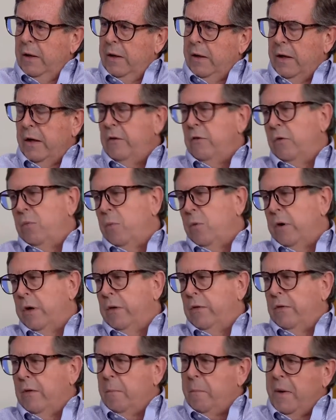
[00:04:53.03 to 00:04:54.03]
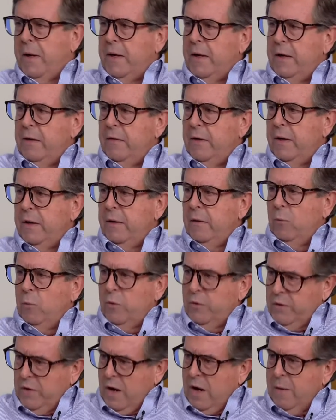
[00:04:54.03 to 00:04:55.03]
and I just wanted somebody that
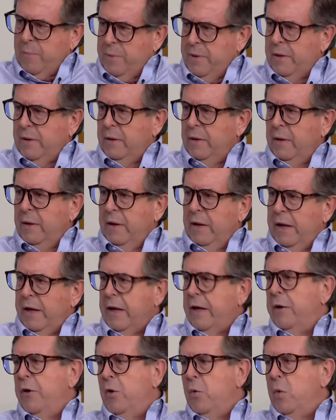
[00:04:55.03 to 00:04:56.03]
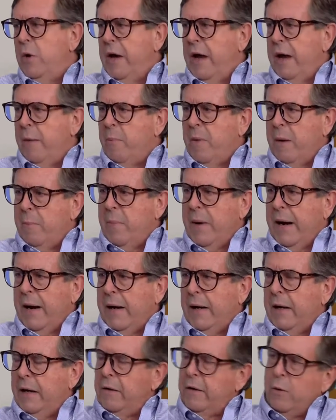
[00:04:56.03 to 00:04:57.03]
was competent and I knew would have my
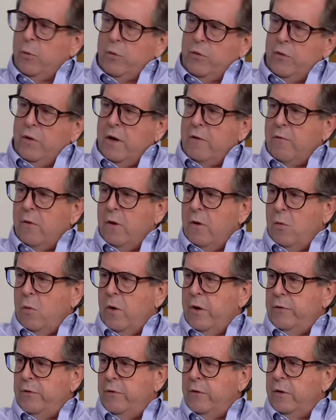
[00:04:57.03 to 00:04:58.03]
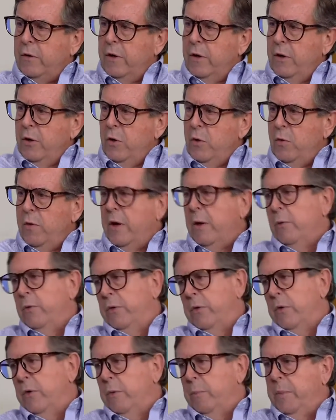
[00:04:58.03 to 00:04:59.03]
back, and there was never a question who that
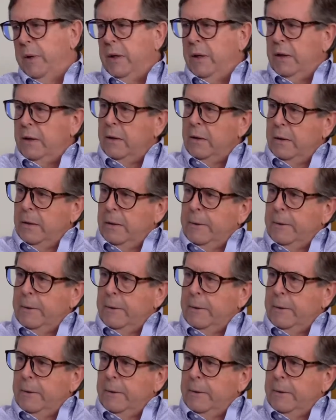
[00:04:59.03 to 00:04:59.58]
was going to be.